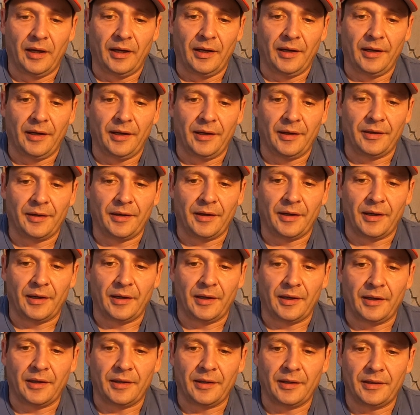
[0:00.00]
And
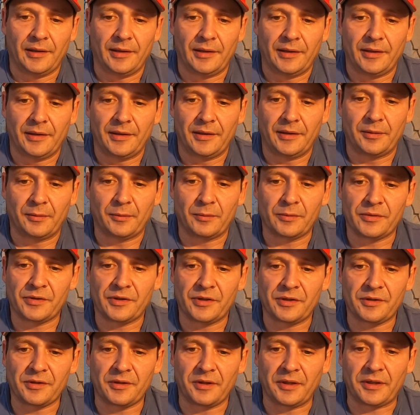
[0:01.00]
it was
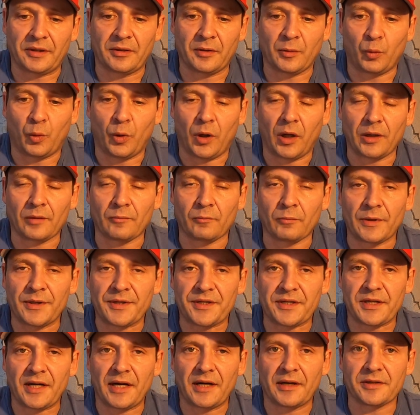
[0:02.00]
just like the quad
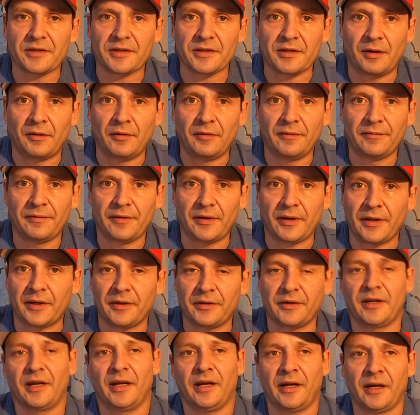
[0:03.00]
reset itself, and I
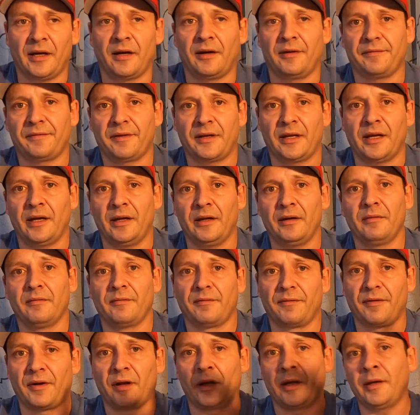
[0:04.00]
could take off again,
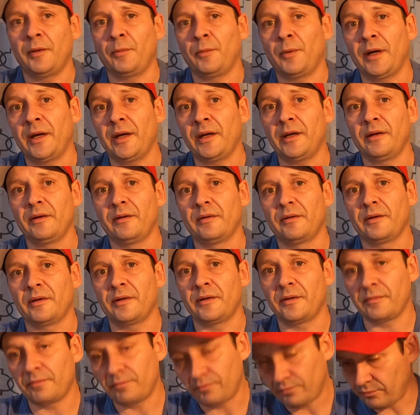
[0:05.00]
fly away, and
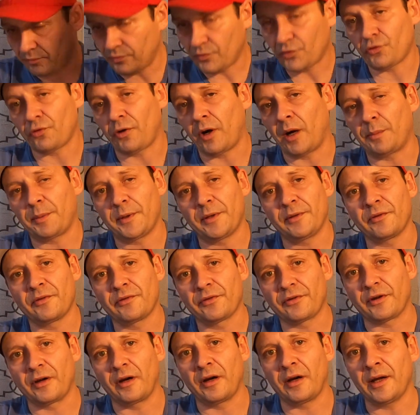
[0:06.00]
it'd drop at the
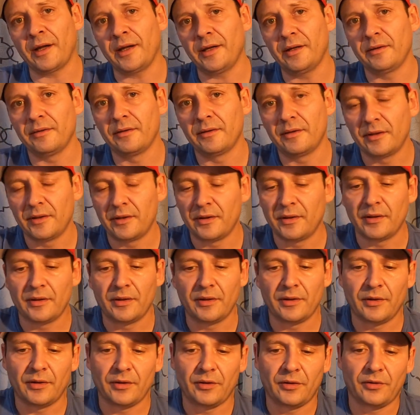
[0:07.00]
sky.
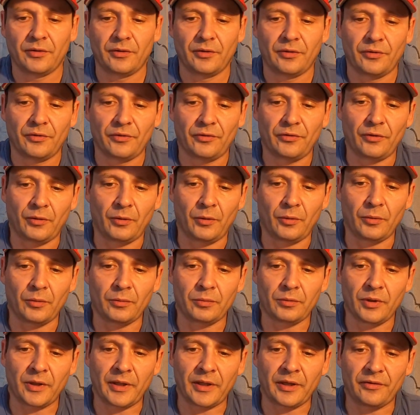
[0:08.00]

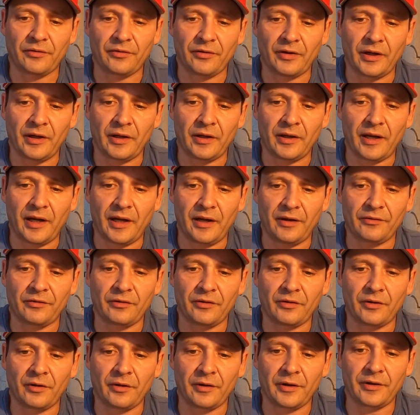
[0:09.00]
So, like I say, it
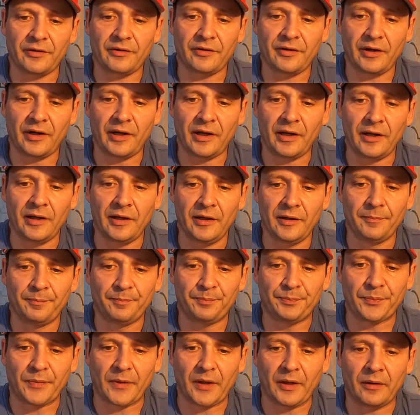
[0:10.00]
hasn't done it today.
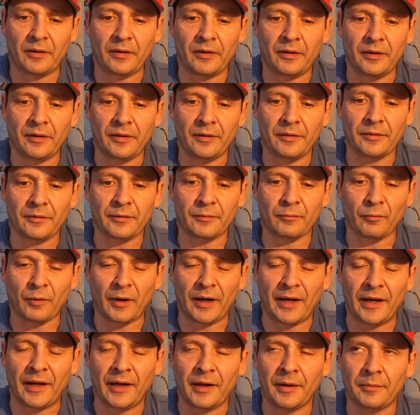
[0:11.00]
I
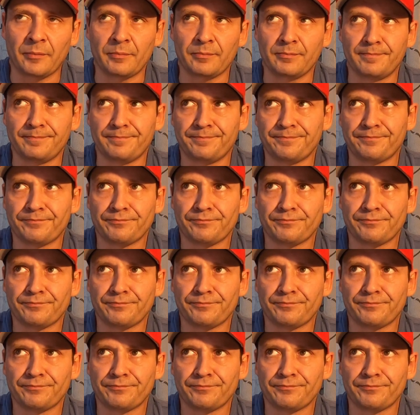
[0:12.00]
ran